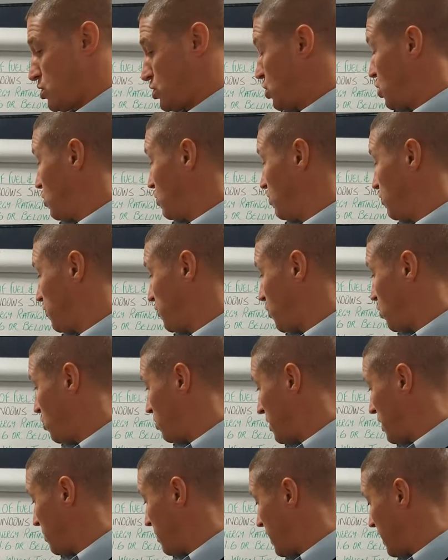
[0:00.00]
two
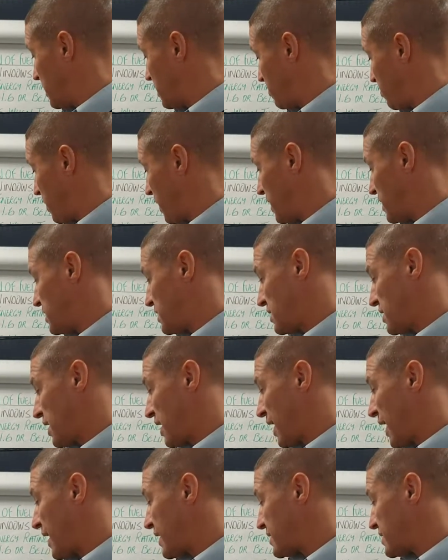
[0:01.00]
4mm pieces of
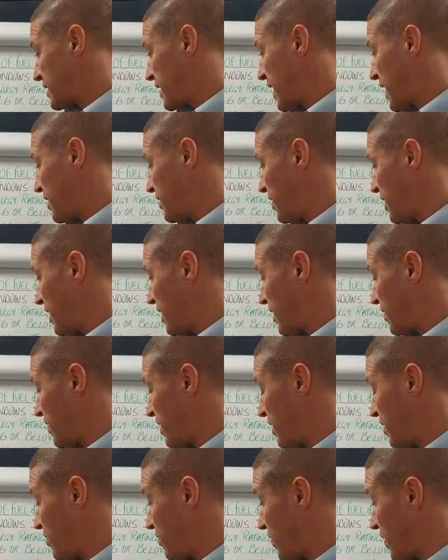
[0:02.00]
glass there
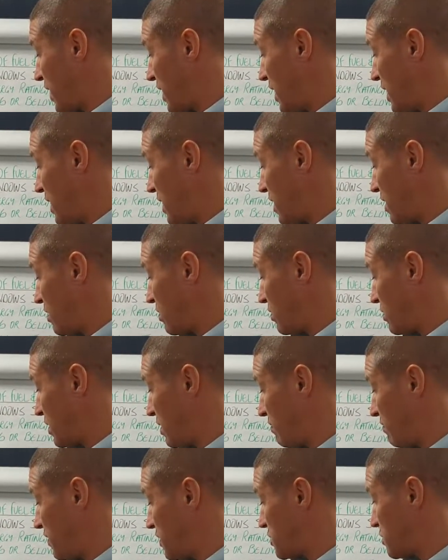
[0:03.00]
in green. You've got
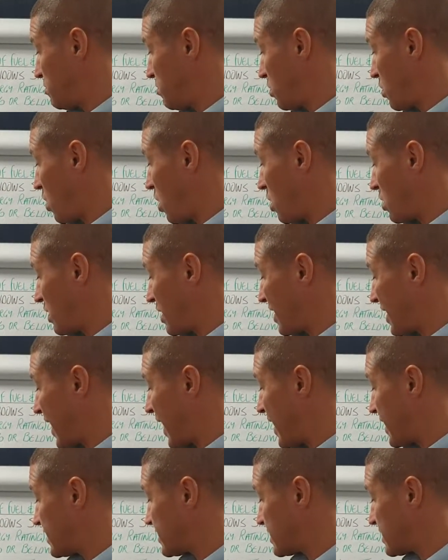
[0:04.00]
the invisible argon
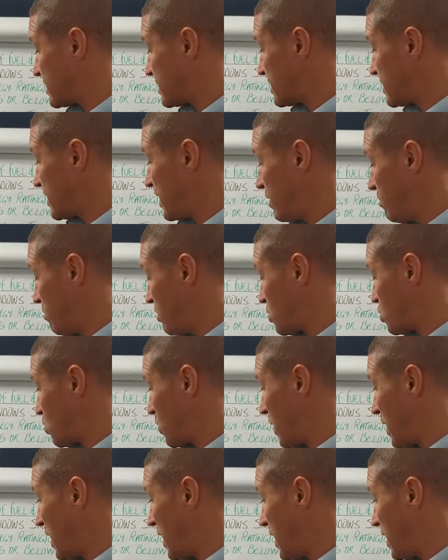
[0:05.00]
gas in
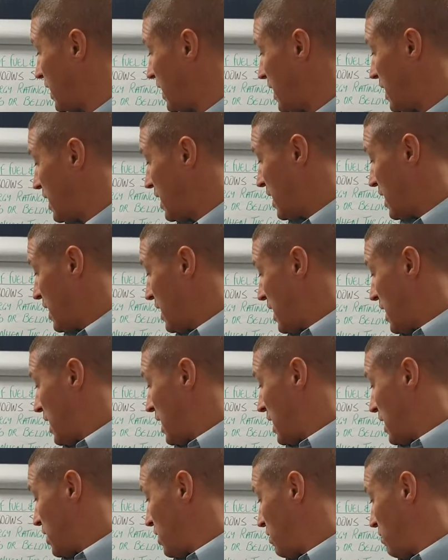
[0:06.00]
between.
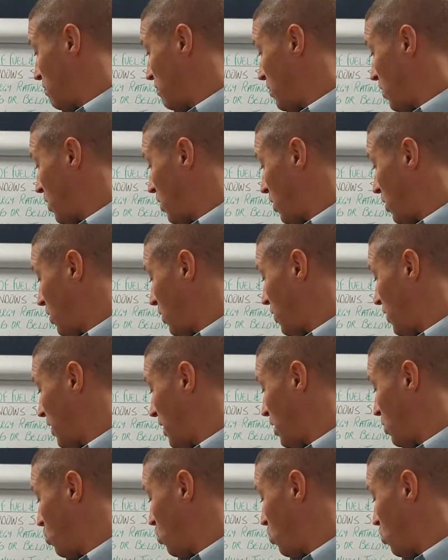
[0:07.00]
You've got the